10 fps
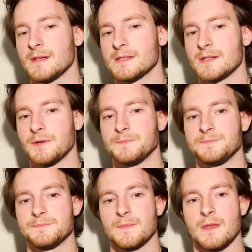So,
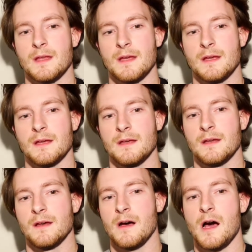
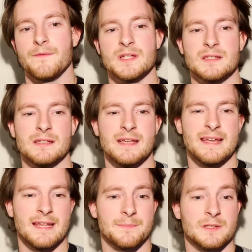obviously
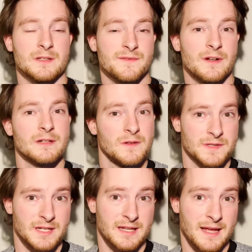inept looks very close
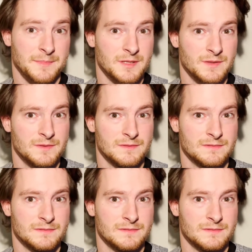to ineptitude,